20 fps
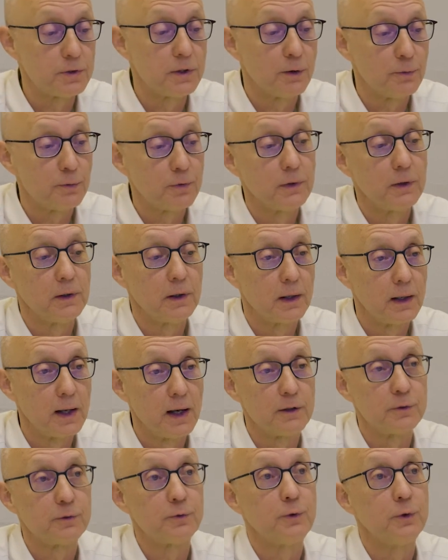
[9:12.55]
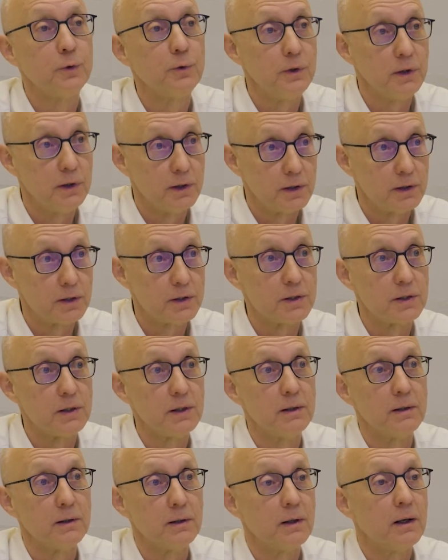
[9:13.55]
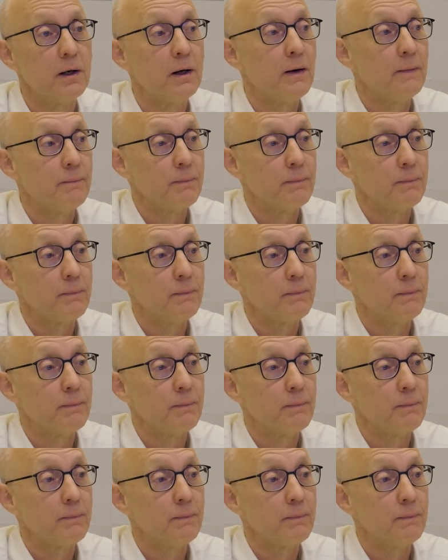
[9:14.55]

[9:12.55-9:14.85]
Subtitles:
definitely the last few years, in